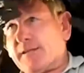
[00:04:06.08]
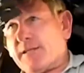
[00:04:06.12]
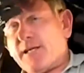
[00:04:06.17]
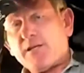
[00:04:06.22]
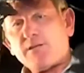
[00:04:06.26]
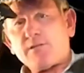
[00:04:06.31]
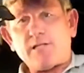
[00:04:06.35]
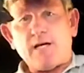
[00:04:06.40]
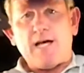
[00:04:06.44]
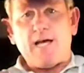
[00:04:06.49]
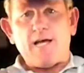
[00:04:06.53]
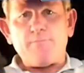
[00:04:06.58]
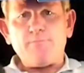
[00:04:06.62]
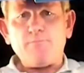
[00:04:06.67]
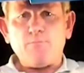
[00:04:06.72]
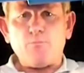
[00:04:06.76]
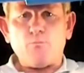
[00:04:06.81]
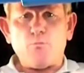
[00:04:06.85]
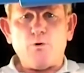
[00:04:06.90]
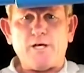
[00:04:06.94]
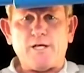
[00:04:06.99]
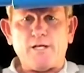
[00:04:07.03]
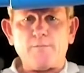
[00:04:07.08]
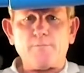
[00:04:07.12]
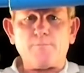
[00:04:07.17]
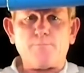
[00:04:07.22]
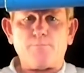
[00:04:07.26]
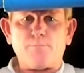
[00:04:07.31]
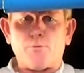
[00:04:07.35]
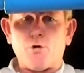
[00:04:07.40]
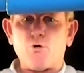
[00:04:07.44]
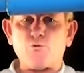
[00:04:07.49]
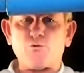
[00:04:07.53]
And at this time, we
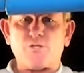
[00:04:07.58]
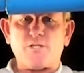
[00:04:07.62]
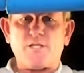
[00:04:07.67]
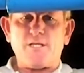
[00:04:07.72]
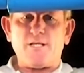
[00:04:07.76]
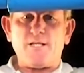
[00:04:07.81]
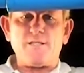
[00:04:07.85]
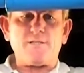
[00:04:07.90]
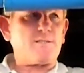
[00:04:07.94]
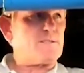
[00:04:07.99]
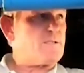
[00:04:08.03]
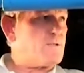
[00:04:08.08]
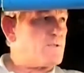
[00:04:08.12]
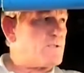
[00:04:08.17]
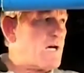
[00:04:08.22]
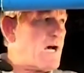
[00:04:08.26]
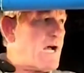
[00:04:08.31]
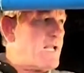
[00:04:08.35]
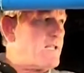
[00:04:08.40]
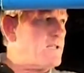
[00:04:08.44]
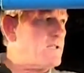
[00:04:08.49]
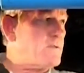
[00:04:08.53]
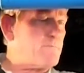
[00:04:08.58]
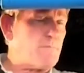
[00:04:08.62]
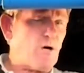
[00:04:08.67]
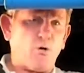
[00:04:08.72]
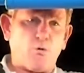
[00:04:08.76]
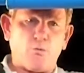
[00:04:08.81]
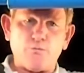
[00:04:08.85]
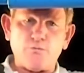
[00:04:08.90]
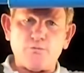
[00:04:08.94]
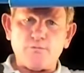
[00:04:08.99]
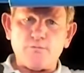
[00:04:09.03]
can proceed to tighten the
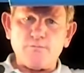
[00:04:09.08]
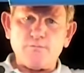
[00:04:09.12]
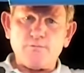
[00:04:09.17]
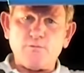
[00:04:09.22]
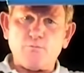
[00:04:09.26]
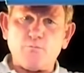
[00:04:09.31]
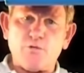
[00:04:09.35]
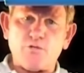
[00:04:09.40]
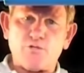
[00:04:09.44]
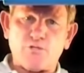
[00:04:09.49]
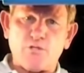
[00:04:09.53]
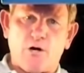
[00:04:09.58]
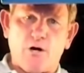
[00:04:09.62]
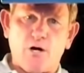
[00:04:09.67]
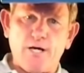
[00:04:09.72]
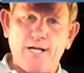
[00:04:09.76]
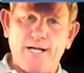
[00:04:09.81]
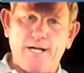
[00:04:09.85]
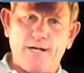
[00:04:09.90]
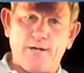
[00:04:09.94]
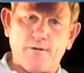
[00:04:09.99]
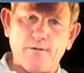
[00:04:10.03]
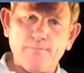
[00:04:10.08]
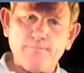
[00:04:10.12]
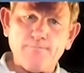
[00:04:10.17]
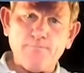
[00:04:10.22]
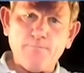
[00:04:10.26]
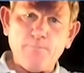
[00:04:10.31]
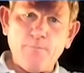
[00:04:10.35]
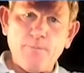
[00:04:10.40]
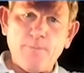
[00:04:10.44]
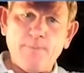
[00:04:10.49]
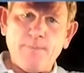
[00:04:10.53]
bolts. We start here,
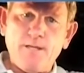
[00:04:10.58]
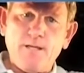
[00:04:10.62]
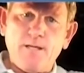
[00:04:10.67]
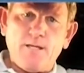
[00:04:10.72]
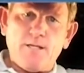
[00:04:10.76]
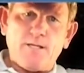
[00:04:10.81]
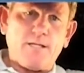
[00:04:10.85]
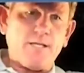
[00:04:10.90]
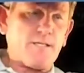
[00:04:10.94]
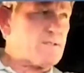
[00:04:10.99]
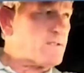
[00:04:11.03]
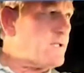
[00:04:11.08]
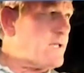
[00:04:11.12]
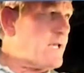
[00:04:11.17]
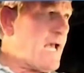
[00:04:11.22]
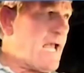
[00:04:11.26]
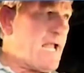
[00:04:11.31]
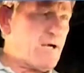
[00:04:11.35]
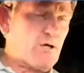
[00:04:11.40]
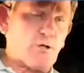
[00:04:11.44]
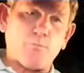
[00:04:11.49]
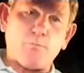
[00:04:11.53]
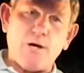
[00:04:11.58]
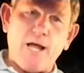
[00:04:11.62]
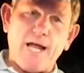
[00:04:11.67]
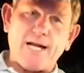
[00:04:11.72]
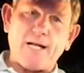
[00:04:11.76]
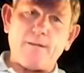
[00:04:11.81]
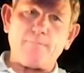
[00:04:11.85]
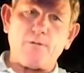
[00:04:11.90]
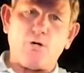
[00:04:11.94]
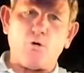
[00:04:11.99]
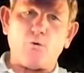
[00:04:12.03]
get the anchor
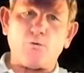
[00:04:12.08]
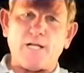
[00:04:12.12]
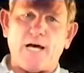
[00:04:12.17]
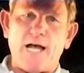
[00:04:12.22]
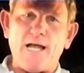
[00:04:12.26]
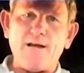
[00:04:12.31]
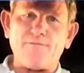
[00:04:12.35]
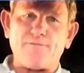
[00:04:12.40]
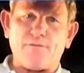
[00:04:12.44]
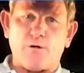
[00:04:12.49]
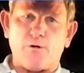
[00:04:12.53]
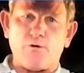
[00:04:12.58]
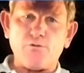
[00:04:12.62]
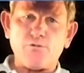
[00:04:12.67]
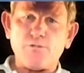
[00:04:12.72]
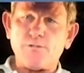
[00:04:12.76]
bracket bolt tight